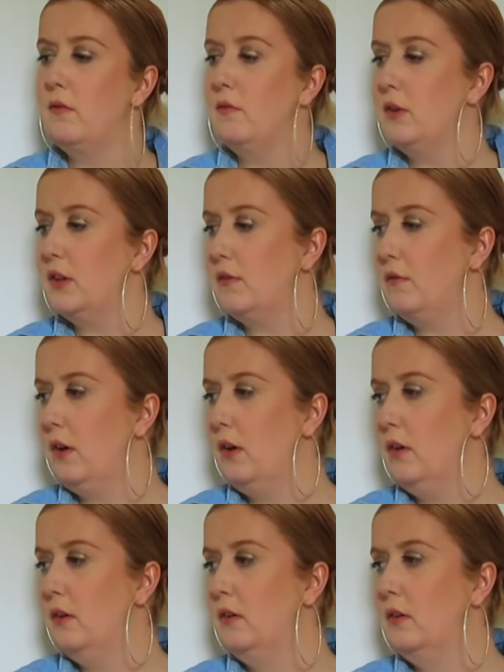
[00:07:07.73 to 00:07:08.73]
what's
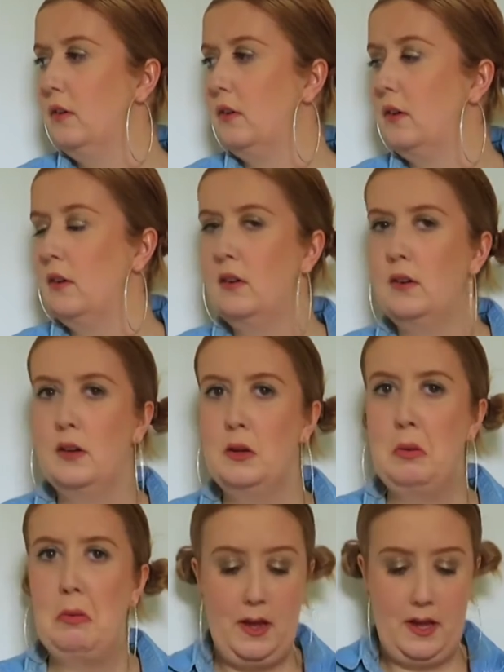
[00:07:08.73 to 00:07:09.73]
wrong?
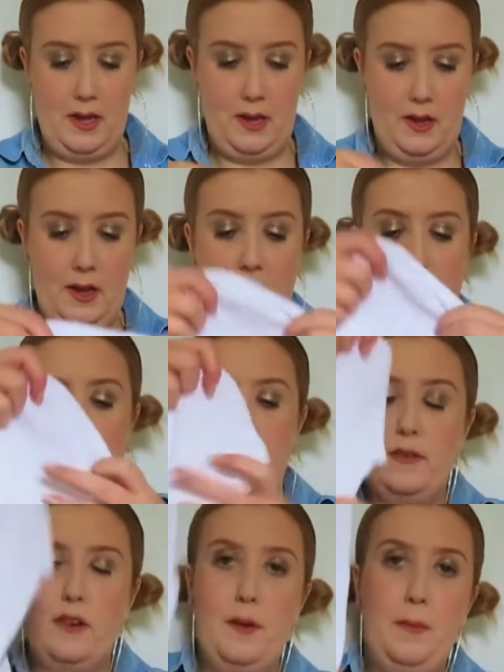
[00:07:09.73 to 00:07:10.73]

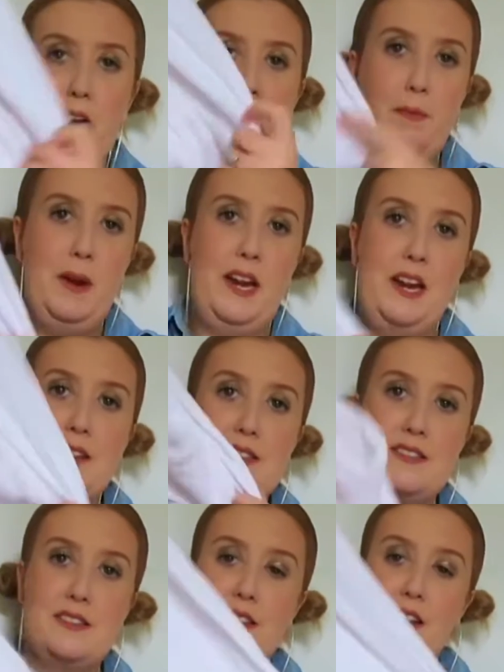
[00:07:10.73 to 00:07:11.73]
So I've got a pair of pants